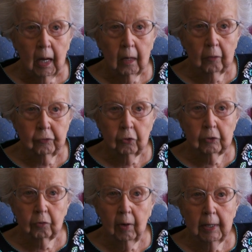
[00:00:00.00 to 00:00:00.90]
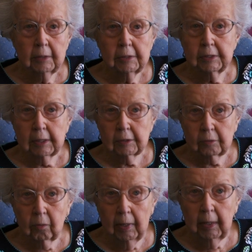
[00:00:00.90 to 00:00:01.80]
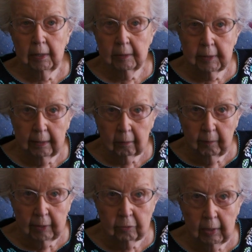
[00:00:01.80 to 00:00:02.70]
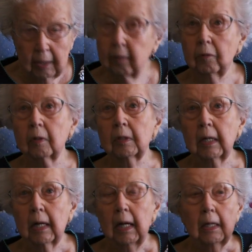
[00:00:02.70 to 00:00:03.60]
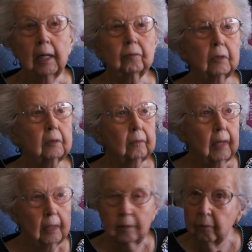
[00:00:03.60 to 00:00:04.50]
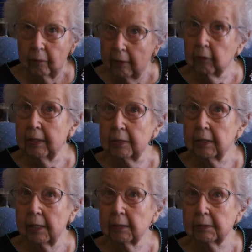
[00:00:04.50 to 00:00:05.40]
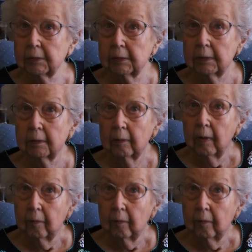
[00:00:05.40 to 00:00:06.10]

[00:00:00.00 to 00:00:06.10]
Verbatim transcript: uh, third grade, sixth grade at the elementary level, level had hearing tests and